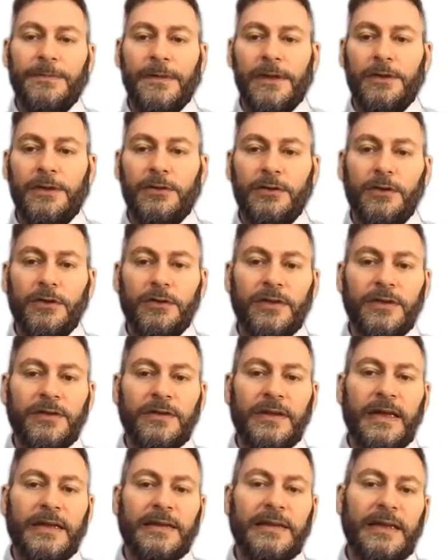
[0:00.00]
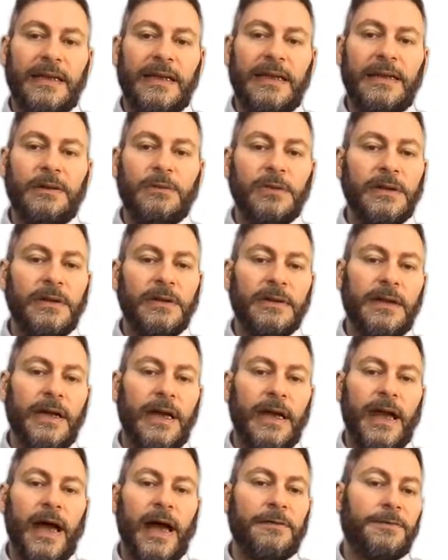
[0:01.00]
You notice that
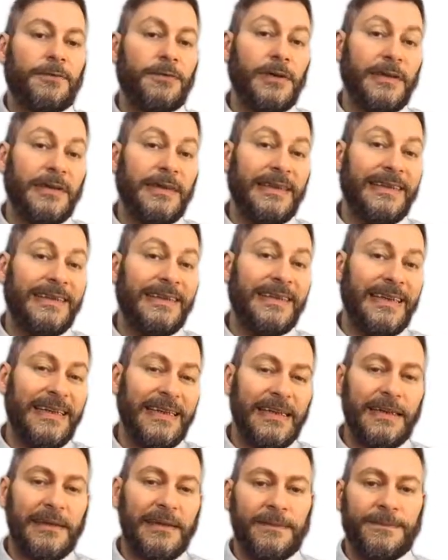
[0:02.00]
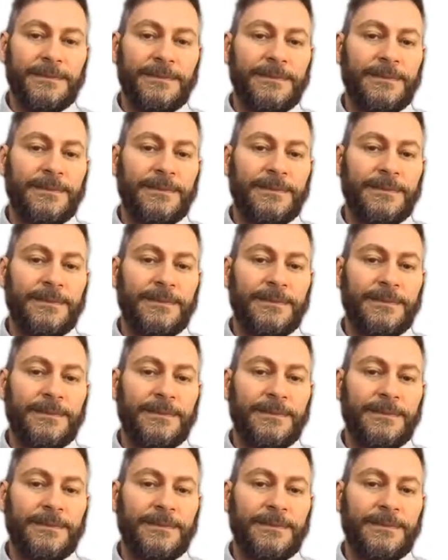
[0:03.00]
F will need E.